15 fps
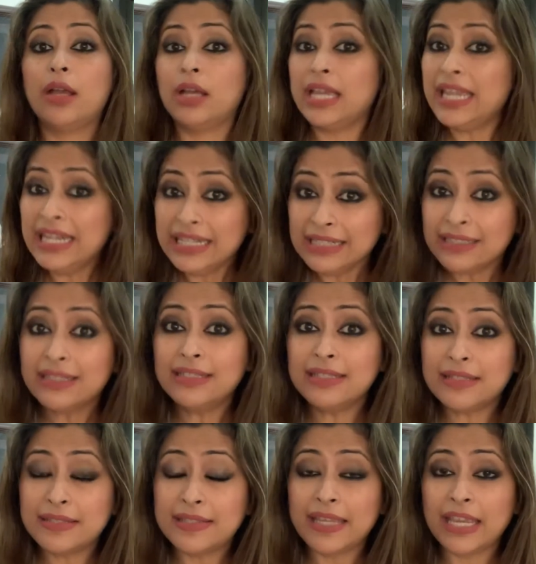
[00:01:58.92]

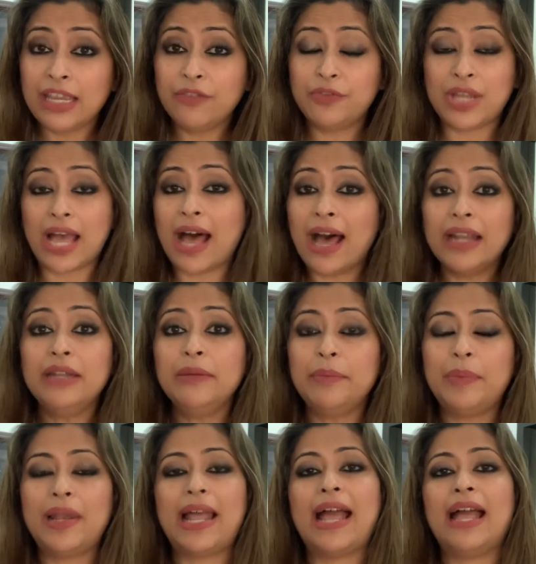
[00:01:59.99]
ill-conceived,
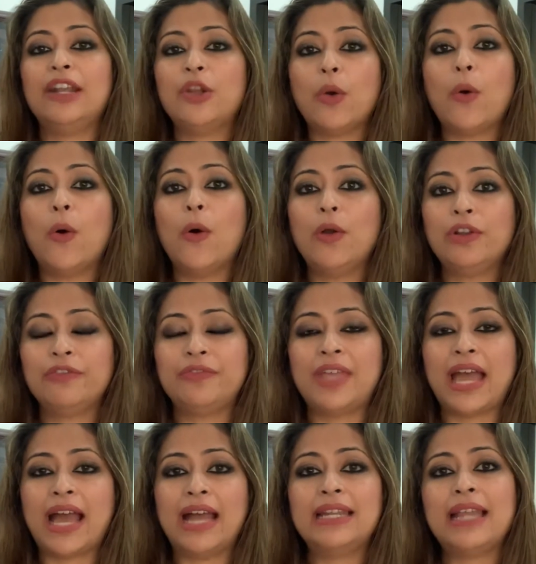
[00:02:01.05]
unplanned. All of
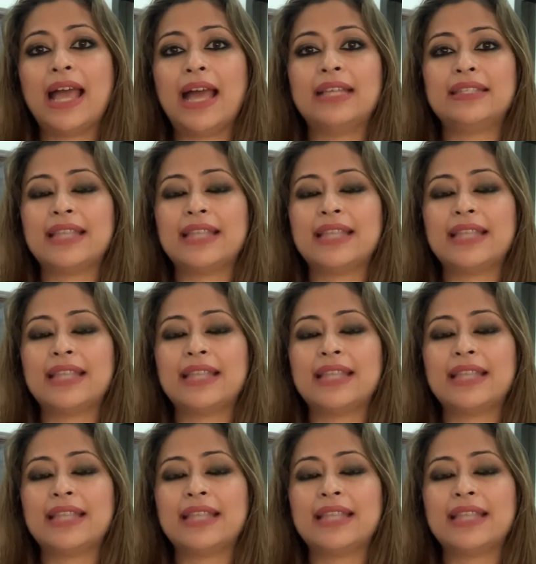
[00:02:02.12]
that has